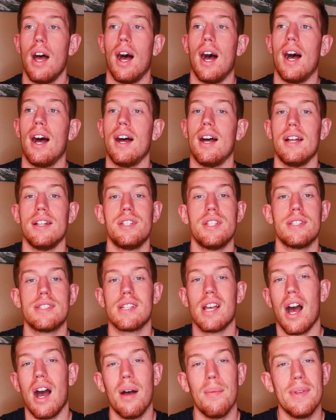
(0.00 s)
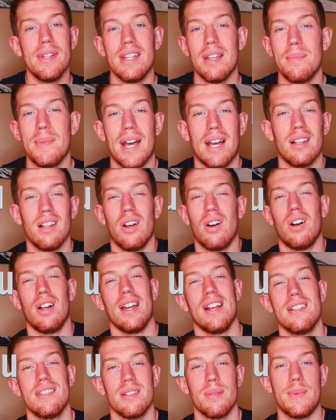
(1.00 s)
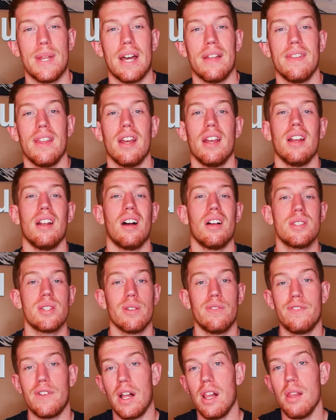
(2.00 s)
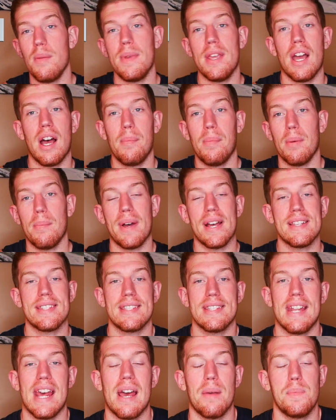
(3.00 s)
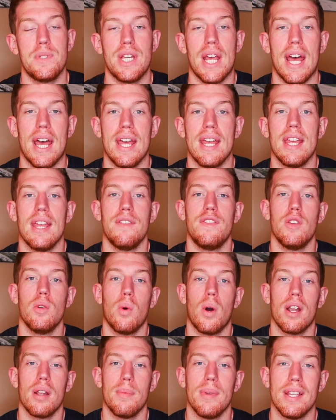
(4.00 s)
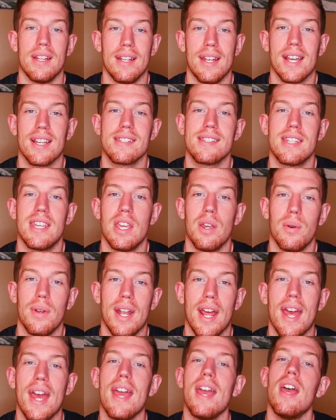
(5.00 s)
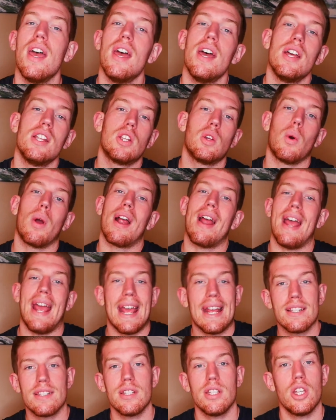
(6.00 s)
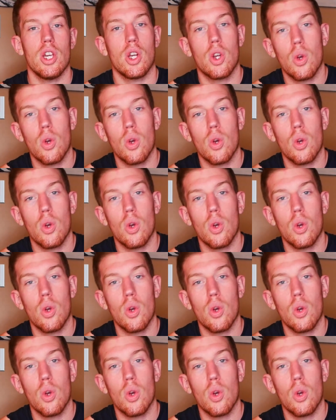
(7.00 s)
uh, just comment them down below, I'll answer them down there, and also follow me up on my Snapchat if you wanna be in the next Q&A to where I answer your